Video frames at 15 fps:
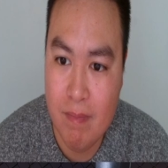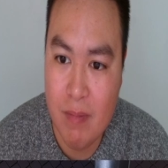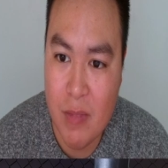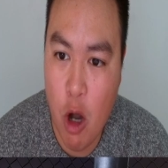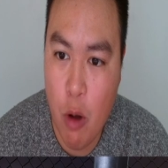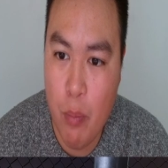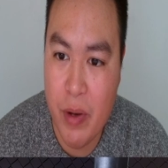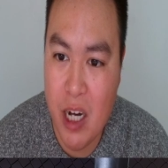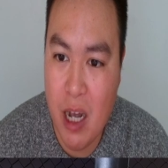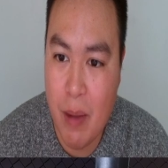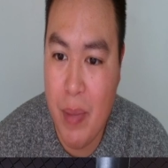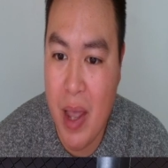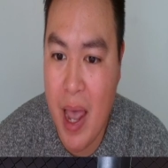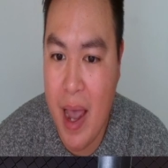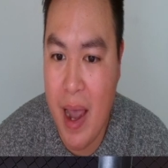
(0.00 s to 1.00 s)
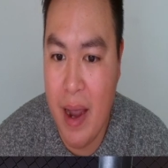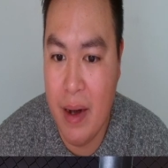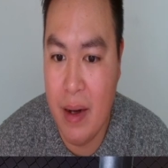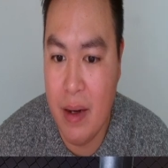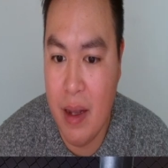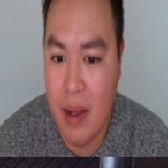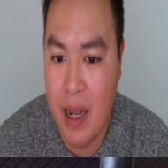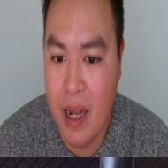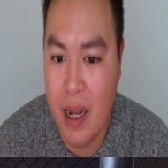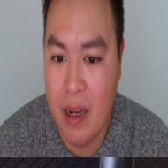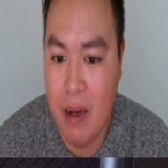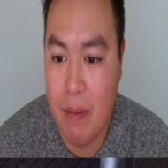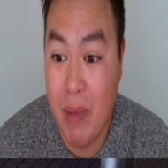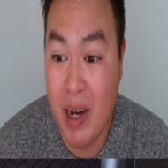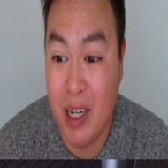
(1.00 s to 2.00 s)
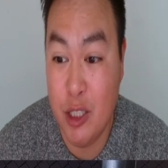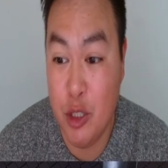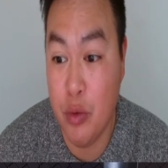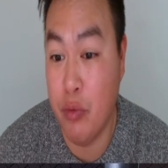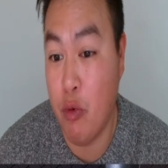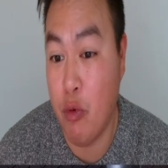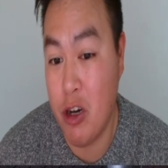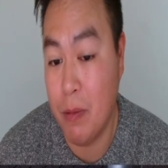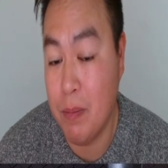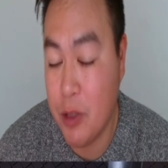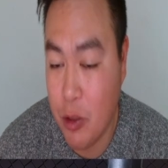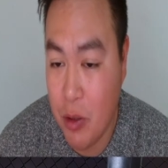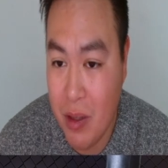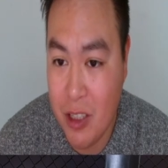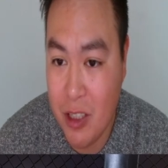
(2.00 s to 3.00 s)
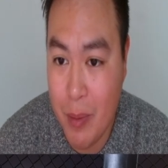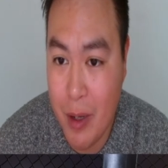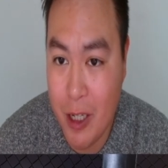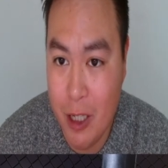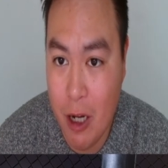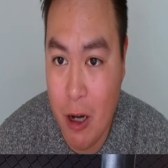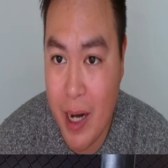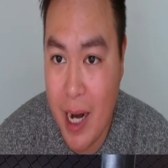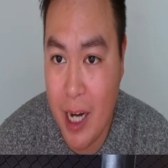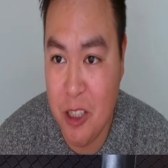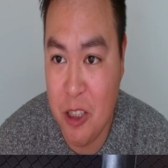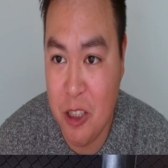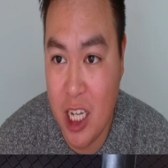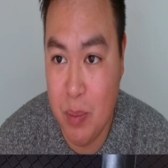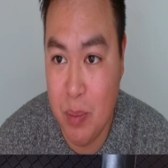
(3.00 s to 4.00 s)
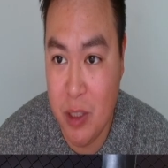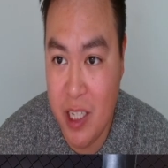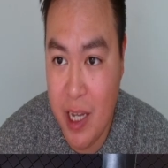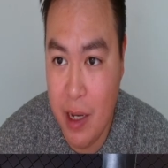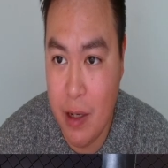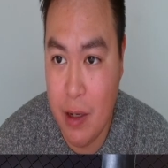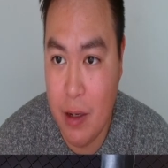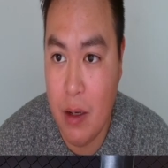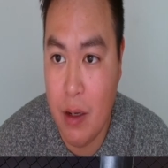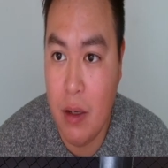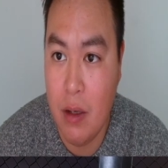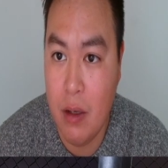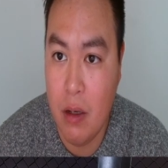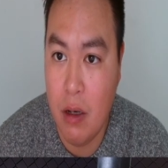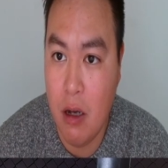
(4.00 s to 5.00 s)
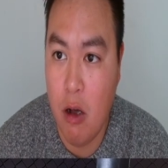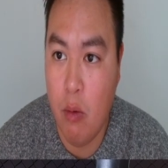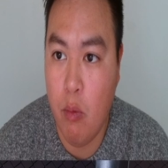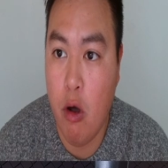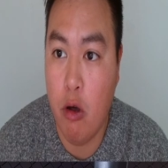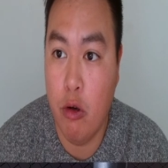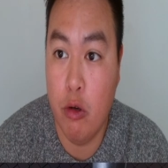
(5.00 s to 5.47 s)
Open up at a minus 240. So some dog action has been taken on Waldo